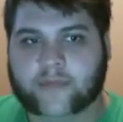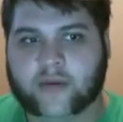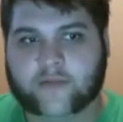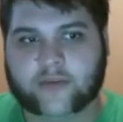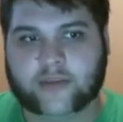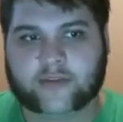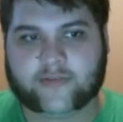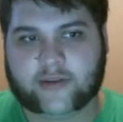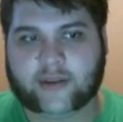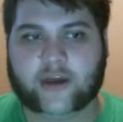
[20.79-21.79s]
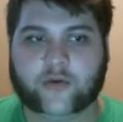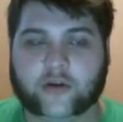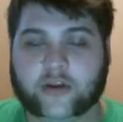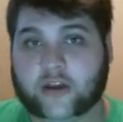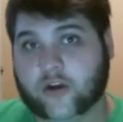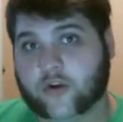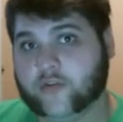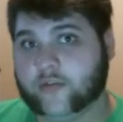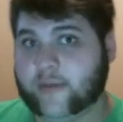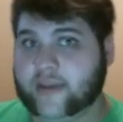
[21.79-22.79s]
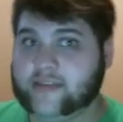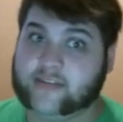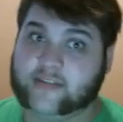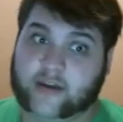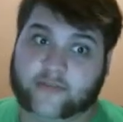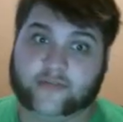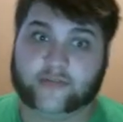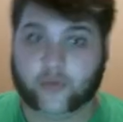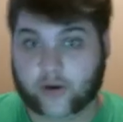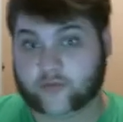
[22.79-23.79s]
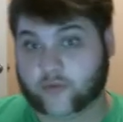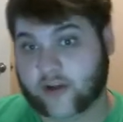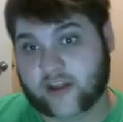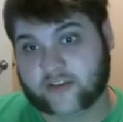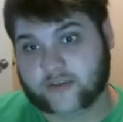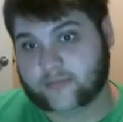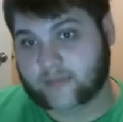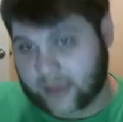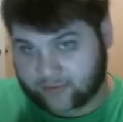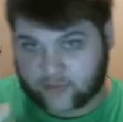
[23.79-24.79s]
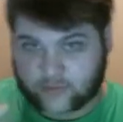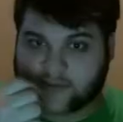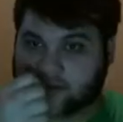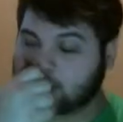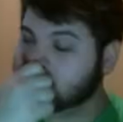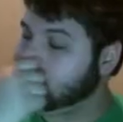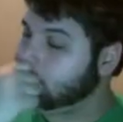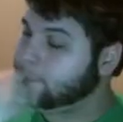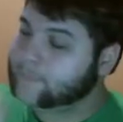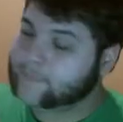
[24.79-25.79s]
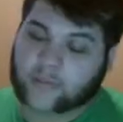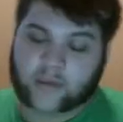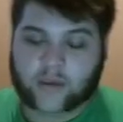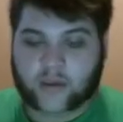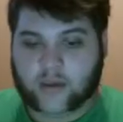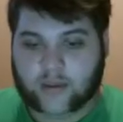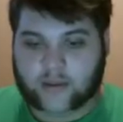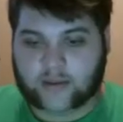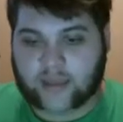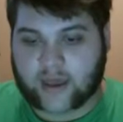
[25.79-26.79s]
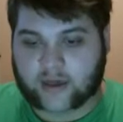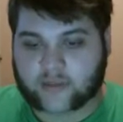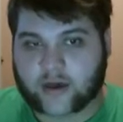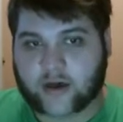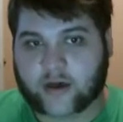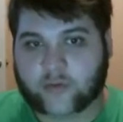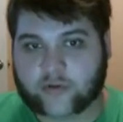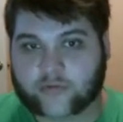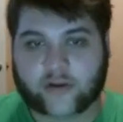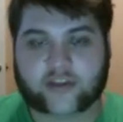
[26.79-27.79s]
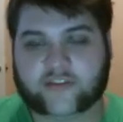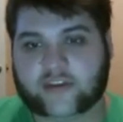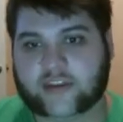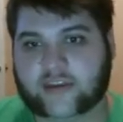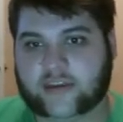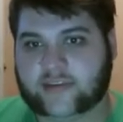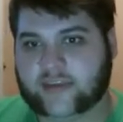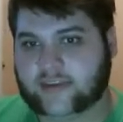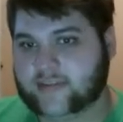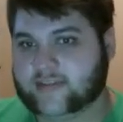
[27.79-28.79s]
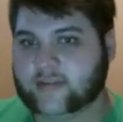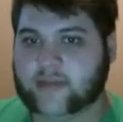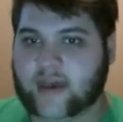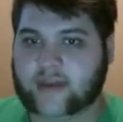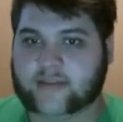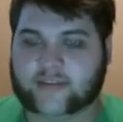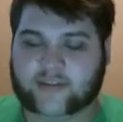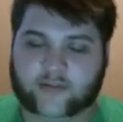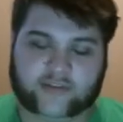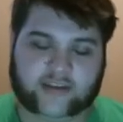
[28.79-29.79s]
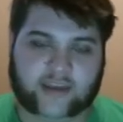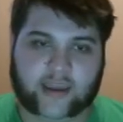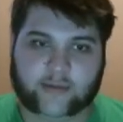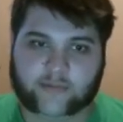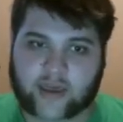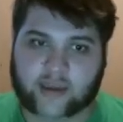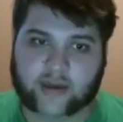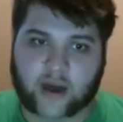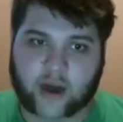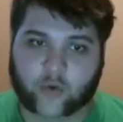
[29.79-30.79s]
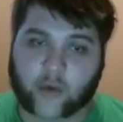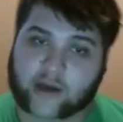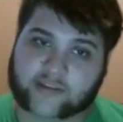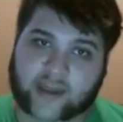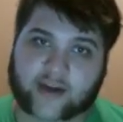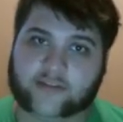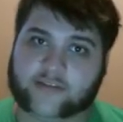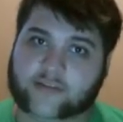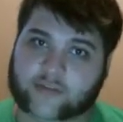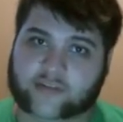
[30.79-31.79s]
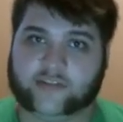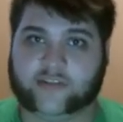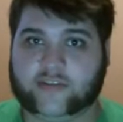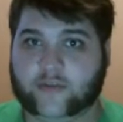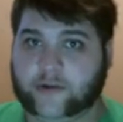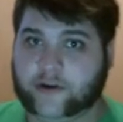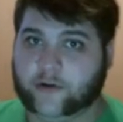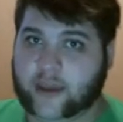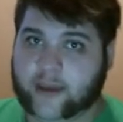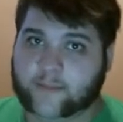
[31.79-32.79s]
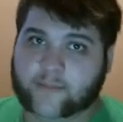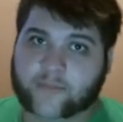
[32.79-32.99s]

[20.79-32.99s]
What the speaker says: For this video, we're going to go over the basics of the one roll engine, as you can see. Now, the One Roll Engine is a system that's used in games like Wild Talents, which is a superhero game,